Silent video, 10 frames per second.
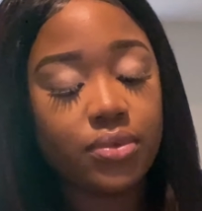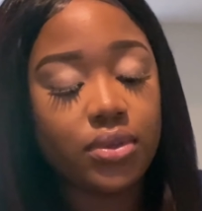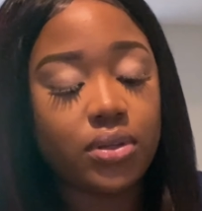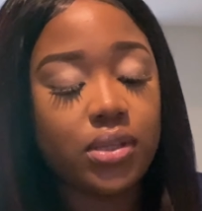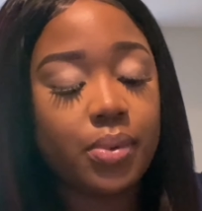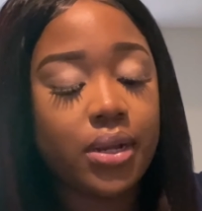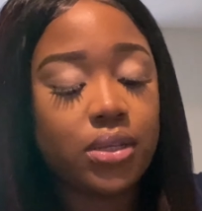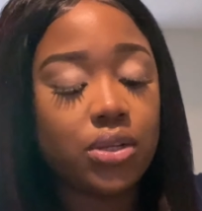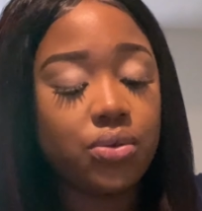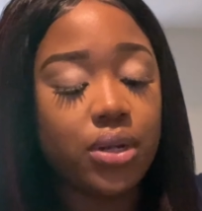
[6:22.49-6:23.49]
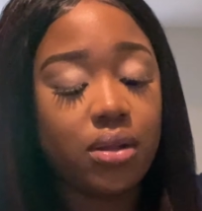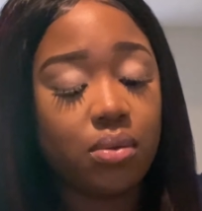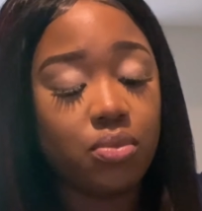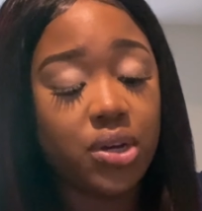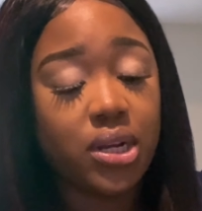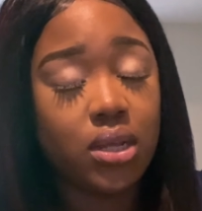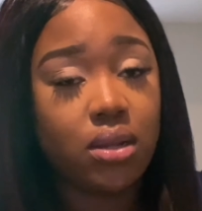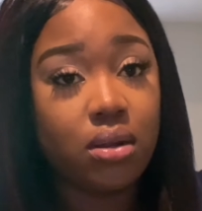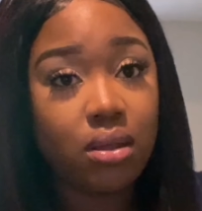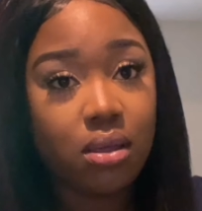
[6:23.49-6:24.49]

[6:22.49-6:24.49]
So it's better to do it in the morning